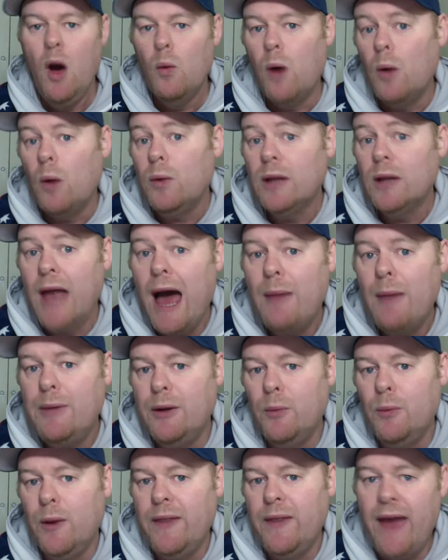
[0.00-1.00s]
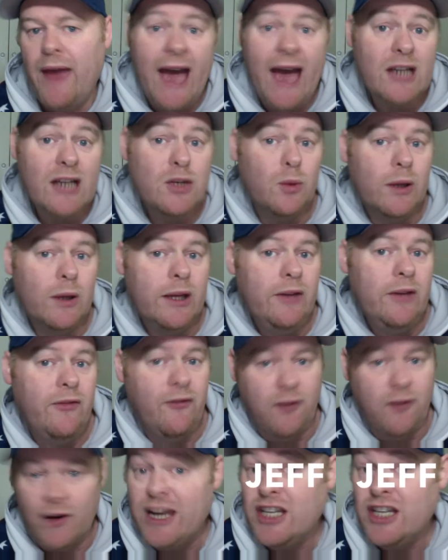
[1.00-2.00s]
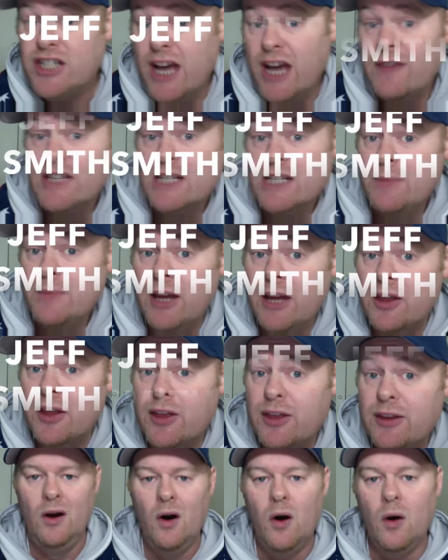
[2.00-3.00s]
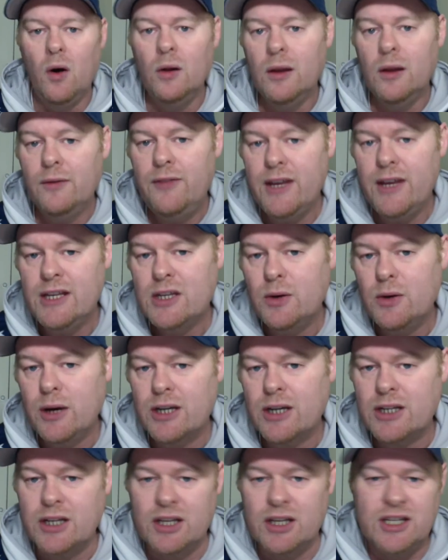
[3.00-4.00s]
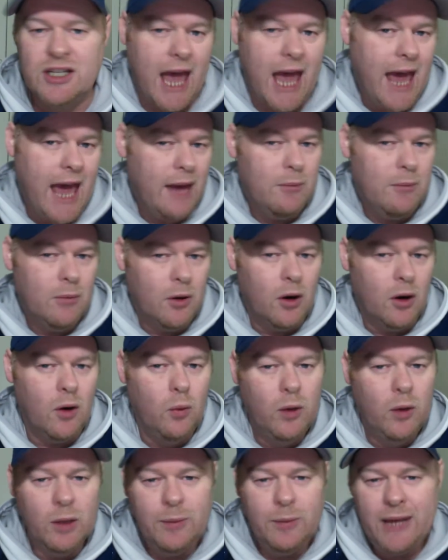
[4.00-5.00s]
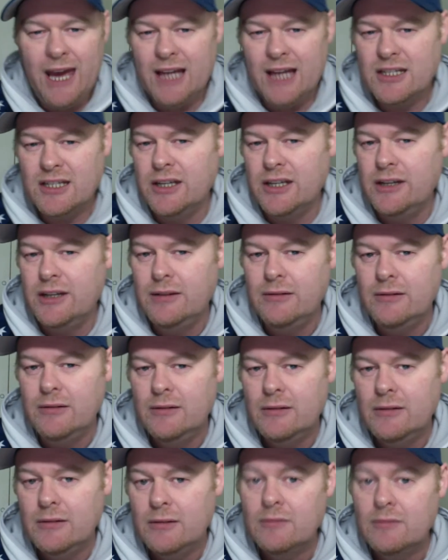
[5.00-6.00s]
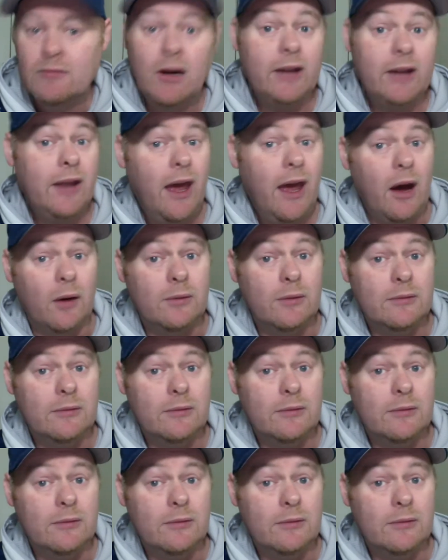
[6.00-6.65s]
What will happen when they actually free Jeff Smith? All of these questions and more will be answered right now.